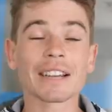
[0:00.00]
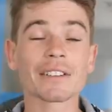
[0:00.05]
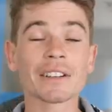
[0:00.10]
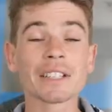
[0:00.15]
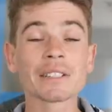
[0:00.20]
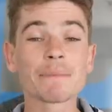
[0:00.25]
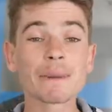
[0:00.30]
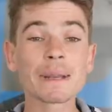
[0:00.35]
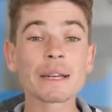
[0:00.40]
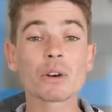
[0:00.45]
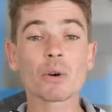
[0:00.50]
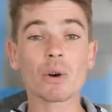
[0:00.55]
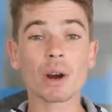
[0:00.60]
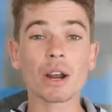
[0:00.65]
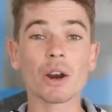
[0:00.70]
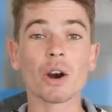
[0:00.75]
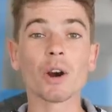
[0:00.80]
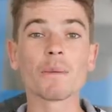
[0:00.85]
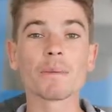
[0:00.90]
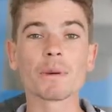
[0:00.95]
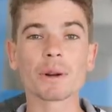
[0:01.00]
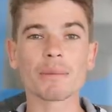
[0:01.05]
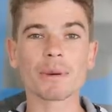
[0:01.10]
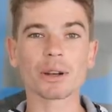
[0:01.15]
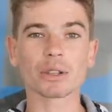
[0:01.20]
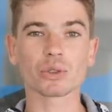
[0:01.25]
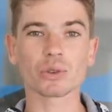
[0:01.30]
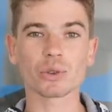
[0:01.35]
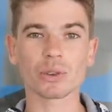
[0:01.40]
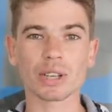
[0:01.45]
Now, he's been quite open
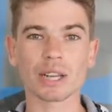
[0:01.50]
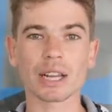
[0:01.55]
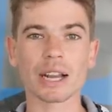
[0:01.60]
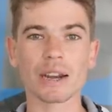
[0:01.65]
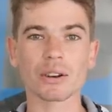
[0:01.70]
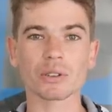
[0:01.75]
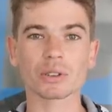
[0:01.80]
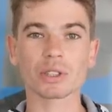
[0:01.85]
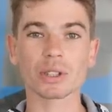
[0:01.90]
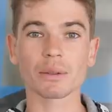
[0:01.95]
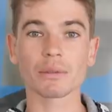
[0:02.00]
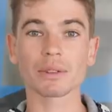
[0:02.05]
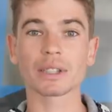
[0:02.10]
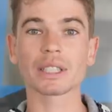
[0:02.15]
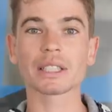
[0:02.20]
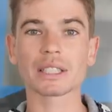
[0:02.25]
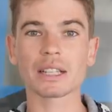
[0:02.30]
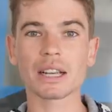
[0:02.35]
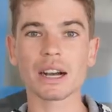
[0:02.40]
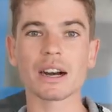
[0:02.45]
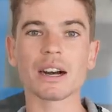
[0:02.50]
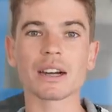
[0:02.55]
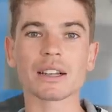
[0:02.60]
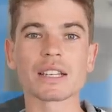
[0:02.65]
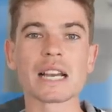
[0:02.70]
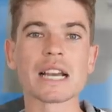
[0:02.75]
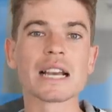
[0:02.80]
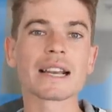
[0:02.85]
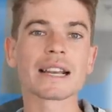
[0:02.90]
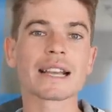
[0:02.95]
about talking how some of these
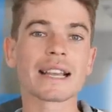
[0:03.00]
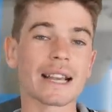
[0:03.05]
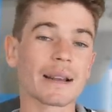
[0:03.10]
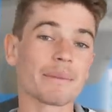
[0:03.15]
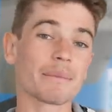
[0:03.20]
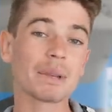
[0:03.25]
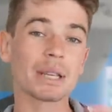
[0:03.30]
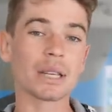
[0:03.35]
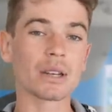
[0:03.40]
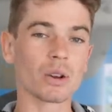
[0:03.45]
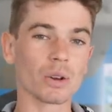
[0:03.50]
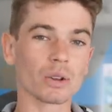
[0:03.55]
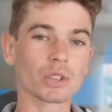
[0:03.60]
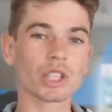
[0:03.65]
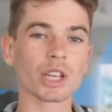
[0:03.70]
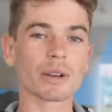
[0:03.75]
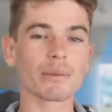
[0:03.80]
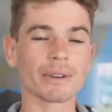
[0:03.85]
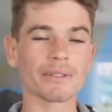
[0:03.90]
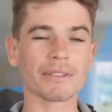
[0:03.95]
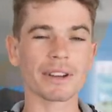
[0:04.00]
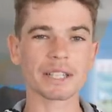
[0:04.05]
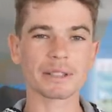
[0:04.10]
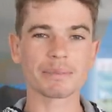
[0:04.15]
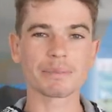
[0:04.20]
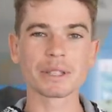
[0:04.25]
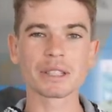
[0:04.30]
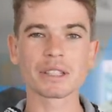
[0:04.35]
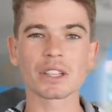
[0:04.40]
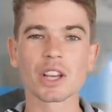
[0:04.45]
cars can be long-term
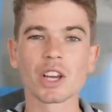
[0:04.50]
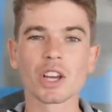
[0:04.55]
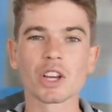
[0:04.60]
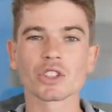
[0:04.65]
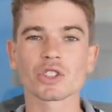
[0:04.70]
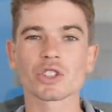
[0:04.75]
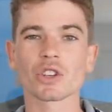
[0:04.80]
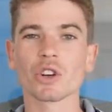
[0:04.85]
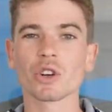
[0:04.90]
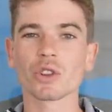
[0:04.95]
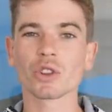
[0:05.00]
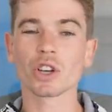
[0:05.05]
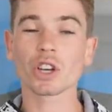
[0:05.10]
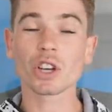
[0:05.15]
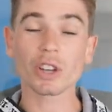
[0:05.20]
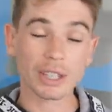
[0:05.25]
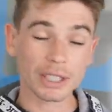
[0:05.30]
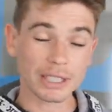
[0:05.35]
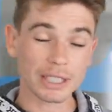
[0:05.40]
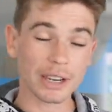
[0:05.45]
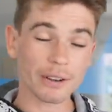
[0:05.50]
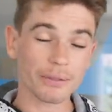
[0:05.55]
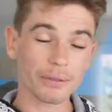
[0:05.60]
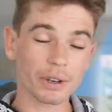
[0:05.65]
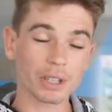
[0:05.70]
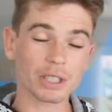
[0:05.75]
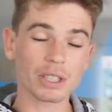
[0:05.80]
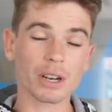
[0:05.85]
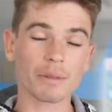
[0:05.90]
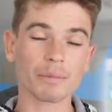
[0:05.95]
investments. So the Koenigsegg,
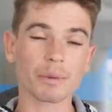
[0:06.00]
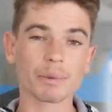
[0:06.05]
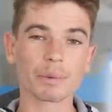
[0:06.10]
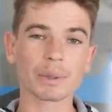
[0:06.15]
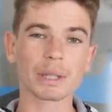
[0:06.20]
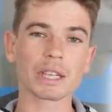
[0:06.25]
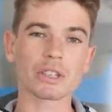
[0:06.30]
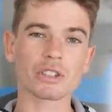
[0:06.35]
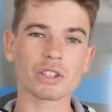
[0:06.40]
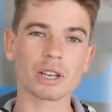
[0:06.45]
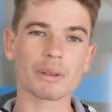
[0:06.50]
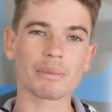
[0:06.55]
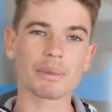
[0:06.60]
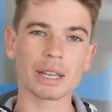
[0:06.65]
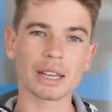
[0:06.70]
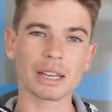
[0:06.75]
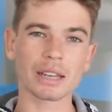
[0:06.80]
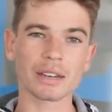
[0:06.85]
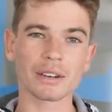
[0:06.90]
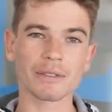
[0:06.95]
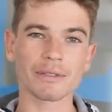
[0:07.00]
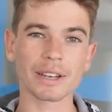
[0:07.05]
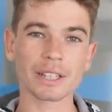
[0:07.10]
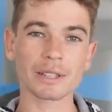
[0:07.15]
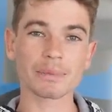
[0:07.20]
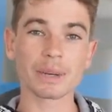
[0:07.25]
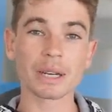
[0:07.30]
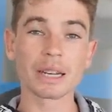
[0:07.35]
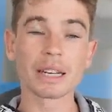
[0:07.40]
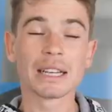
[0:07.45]
for example, potentially being an
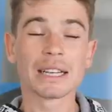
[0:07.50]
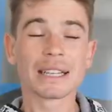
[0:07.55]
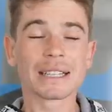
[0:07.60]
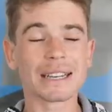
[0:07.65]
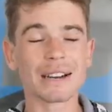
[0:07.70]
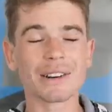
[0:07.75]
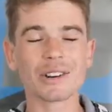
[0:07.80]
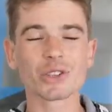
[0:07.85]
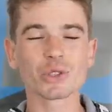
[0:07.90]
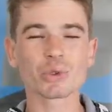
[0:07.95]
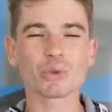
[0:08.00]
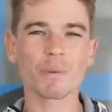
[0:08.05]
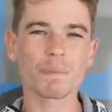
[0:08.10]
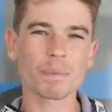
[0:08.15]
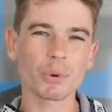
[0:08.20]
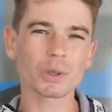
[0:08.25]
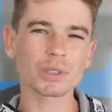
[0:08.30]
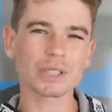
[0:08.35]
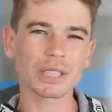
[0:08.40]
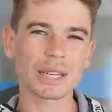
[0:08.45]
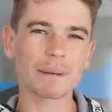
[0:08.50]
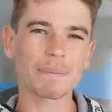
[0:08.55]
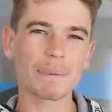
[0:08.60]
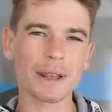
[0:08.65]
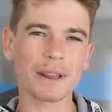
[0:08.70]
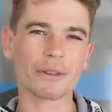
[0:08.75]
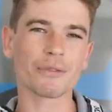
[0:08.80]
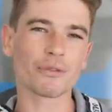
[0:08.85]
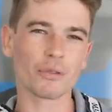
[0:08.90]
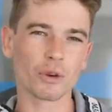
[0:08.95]
investment. Now, it was reported he
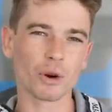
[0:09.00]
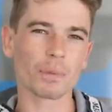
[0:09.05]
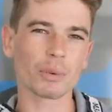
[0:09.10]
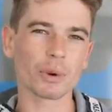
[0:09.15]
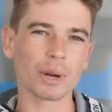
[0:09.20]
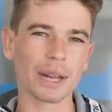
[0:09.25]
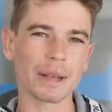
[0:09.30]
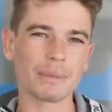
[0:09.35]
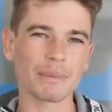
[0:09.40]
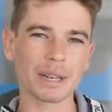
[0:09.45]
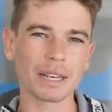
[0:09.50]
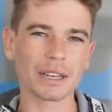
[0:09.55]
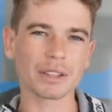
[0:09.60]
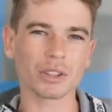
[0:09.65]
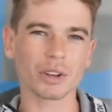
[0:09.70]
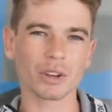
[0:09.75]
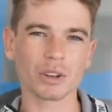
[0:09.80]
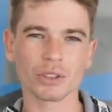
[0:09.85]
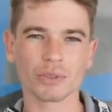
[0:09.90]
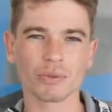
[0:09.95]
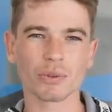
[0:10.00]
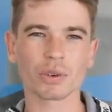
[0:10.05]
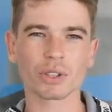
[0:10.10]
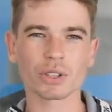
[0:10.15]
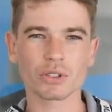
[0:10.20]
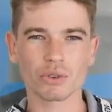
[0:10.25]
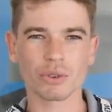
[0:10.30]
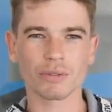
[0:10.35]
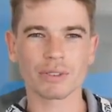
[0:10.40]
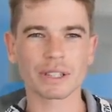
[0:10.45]
paid $4.8 million for
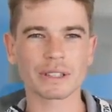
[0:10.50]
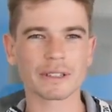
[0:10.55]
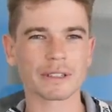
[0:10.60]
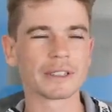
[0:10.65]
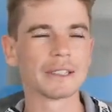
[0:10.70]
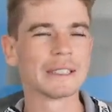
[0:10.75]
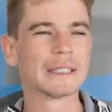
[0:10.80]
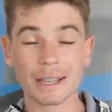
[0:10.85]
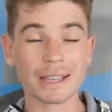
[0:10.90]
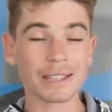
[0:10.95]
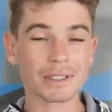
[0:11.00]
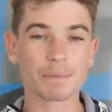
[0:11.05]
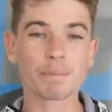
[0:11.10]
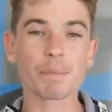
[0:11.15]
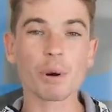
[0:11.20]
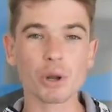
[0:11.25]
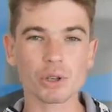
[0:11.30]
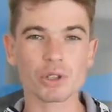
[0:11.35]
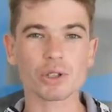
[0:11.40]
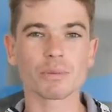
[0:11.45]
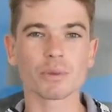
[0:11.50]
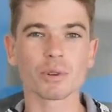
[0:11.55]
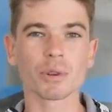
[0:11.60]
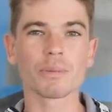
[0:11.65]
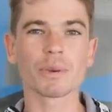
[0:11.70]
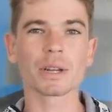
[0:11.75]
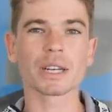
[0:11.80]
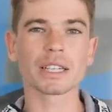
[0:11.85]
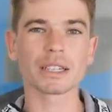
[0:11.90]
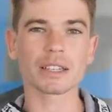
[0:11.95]
his Trevita. It's possible,
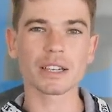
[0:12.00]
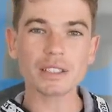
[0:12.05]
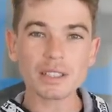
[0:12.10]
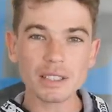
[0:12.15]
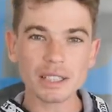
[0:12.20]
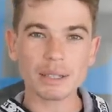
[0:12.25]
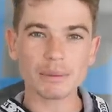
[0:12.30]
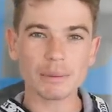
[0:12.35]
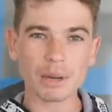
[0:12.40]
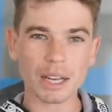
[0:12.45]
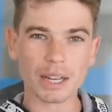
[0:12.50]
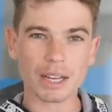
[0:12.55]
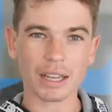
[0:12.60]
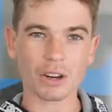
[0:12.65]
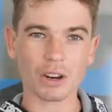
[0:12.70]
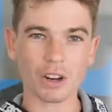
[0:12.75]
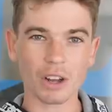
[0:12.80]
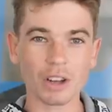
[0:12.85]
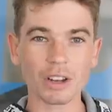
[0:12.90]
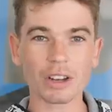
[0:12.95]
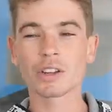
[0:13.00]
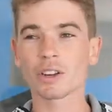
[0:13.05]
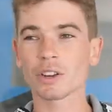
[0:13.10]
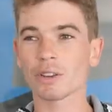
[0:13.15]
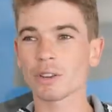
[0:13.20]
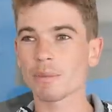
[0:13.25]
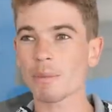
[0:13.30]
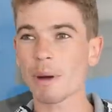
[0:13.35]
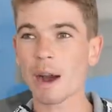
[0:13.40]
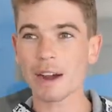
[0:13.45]
but it does seem like a lot. You
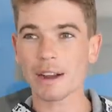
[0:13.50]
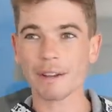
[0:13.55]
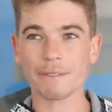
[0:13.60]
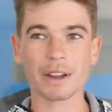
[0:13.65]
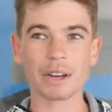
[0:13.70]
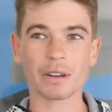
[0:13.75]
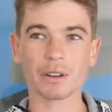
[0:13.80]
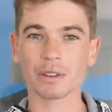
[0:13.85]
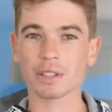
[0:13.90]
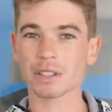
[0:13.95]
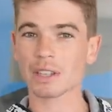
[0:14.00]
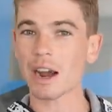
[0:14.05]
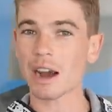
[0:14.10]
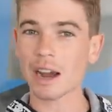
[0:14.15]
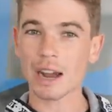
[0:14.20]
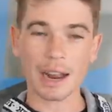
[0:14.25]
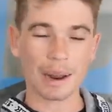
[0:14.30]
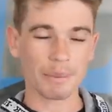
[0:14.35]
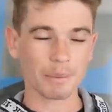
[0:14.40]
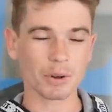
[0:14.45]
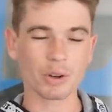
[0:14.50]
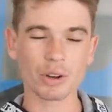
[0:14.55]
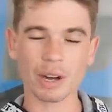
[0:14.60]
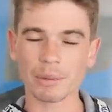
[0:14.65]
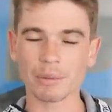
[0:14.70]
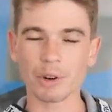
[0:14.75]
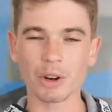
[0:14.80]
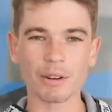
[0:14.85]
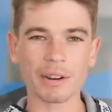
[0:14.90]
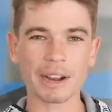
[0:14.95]
know, the market value of this car, I'm,
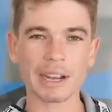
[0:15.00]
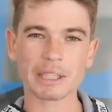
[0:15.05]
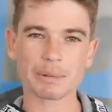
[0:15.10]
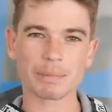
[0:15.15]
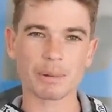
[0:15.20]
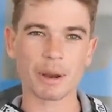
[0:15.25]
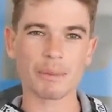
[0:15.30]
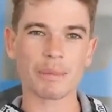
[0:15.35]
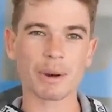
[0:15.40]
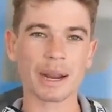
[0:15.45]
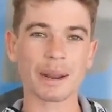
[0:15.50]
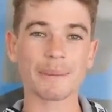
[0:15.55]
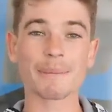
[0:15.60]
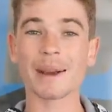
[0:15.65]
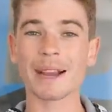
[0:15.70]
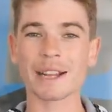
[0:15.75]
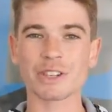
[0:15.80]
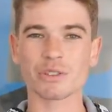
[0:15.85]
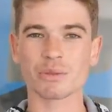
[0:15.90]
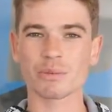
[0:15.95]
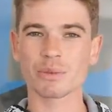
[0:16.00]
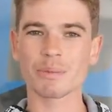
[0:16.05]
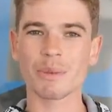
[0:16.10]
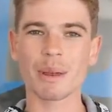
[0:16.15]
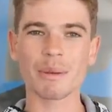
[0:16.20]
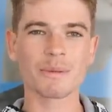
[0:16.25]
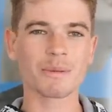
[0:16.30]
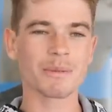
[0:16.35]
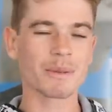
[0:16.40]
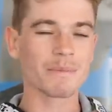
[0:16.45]
I'm no expert, but I imagine would
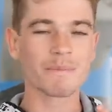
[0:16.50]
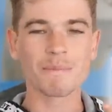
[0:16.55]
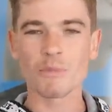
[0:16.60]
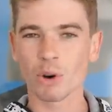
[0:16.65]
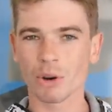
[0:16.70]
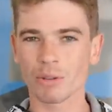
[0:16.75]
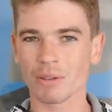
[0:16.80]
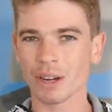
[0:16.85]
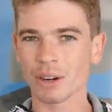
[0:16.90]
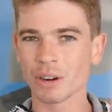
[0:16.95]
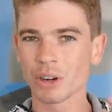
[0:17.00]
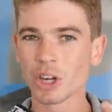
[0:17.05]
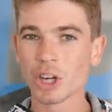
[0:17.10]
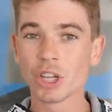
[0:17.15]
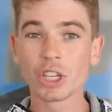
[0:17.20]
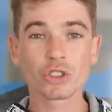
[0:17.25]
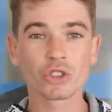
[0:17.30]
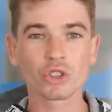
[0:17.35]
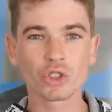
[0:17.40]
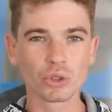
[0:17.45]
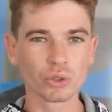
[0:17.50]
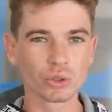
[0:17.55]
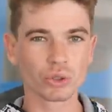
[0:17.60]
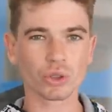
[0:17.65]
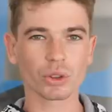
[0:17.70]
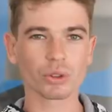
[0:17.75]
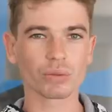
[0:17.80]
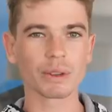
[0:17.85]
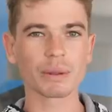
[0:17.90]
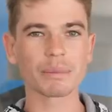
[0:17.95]
maybe be more around two
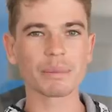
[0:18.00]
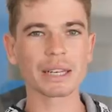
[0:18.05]
to three